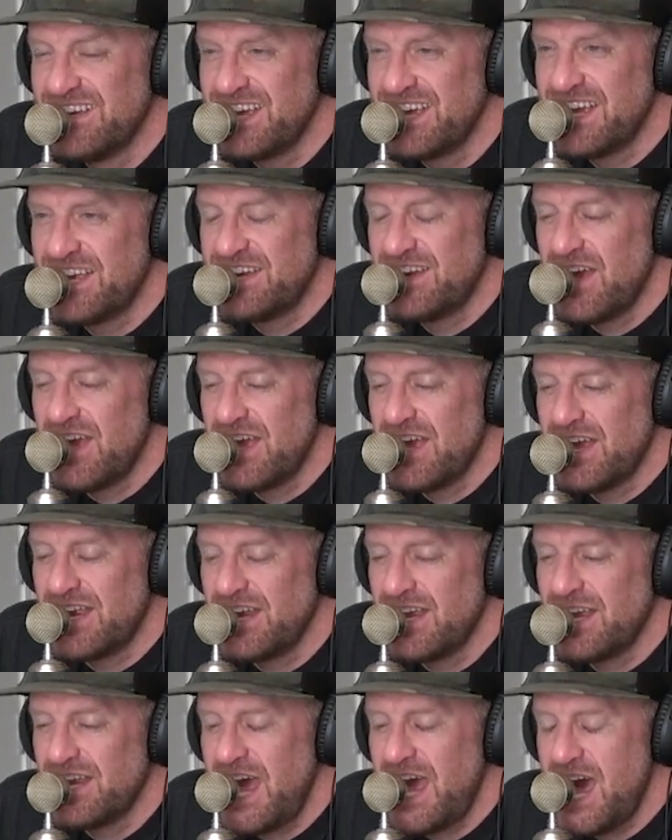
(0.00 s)

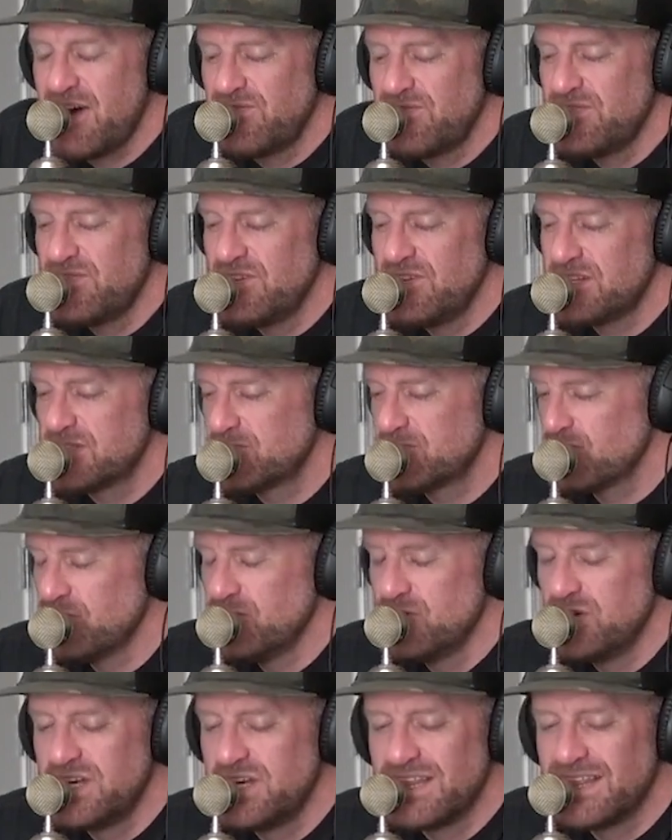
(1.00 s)
And half of it's
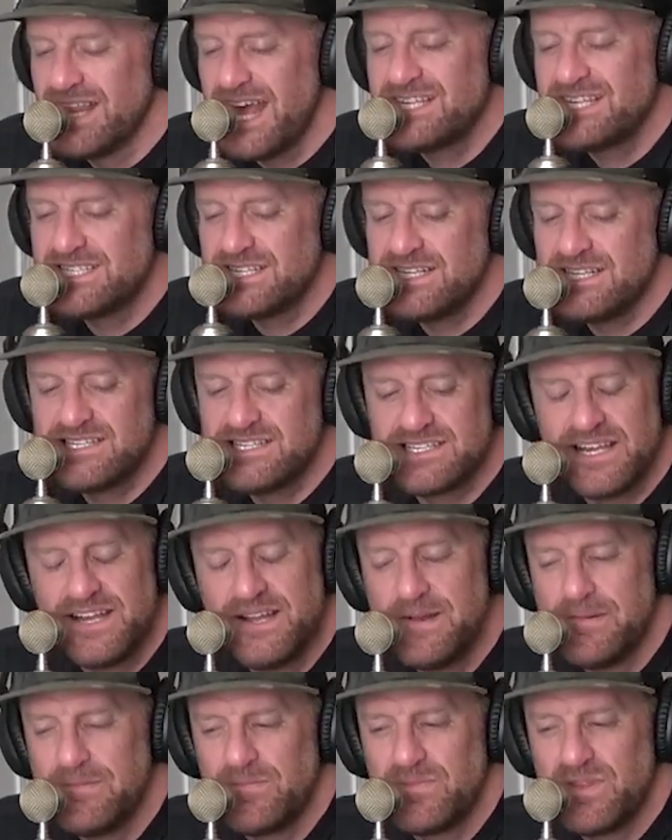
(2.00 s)
rooted in laziness,
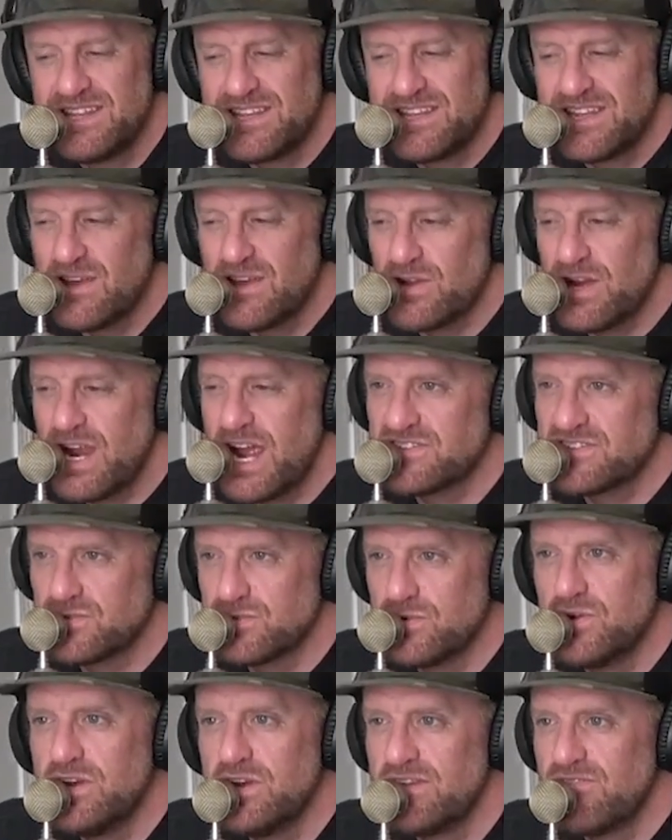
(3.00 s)
and the other half's
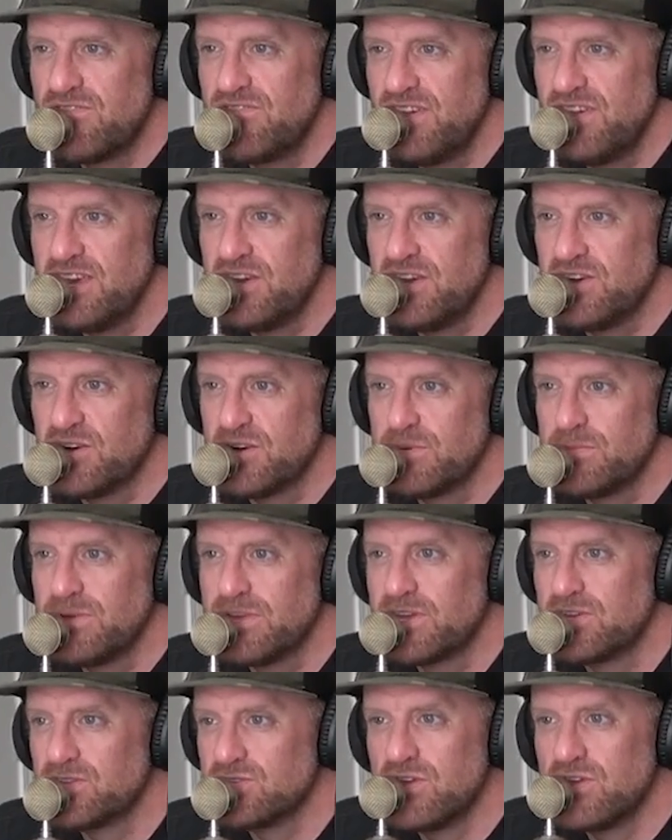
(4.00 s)
rooted in fear,
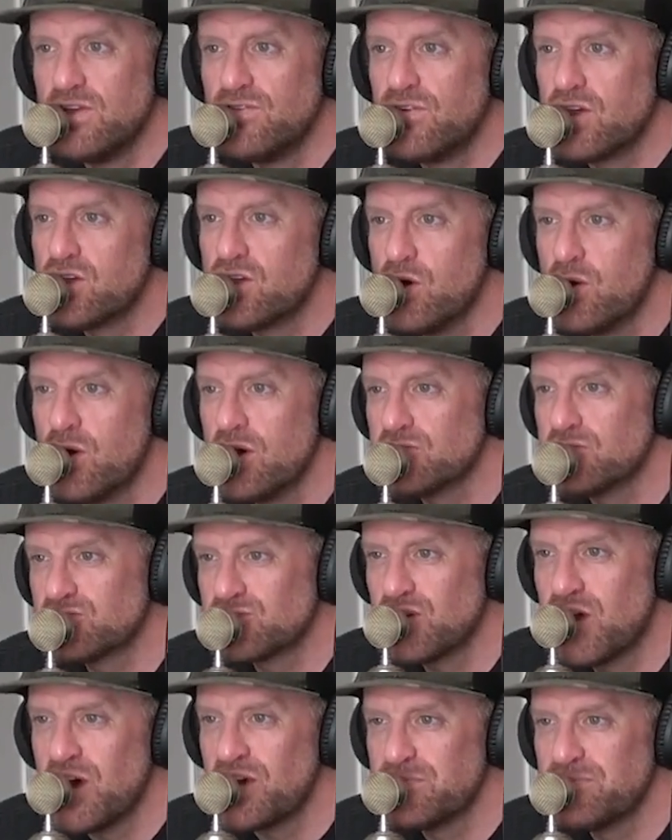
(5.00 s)
because if I go
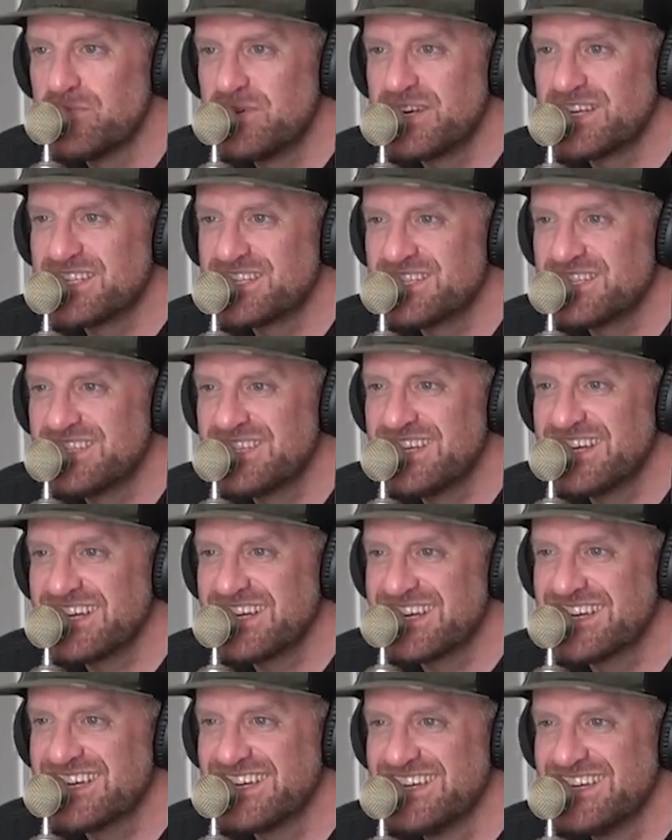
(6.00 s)
outside, I'm going to get
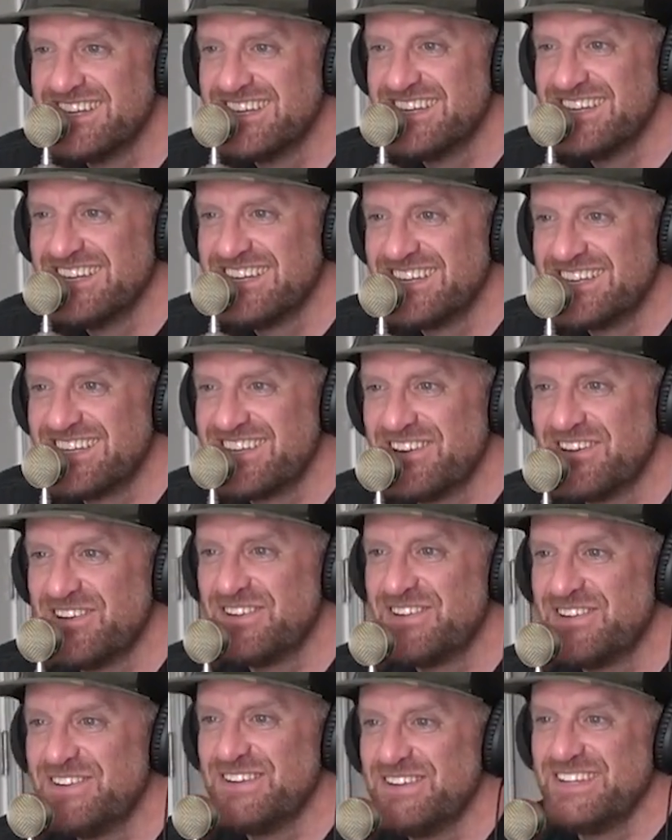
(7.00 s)
sick,
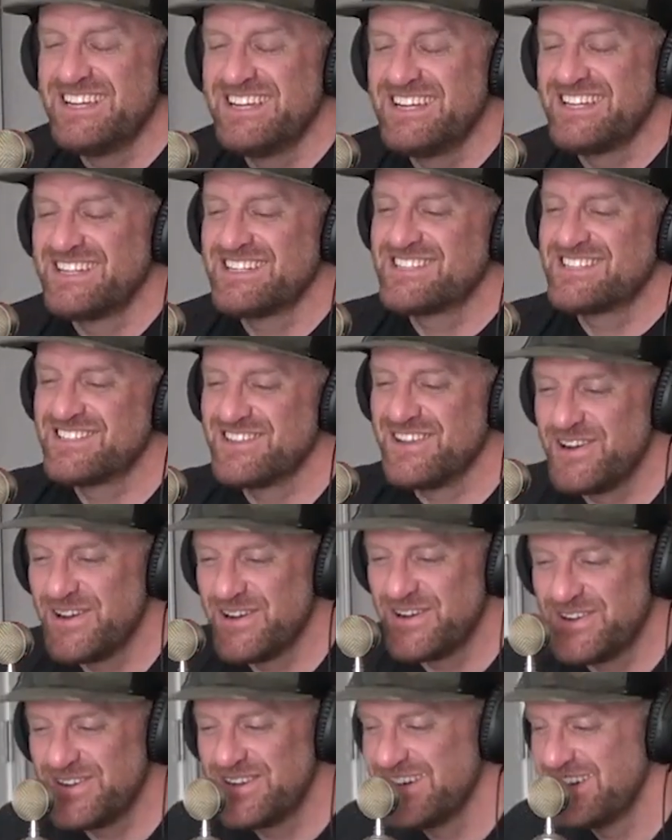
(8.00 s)
And so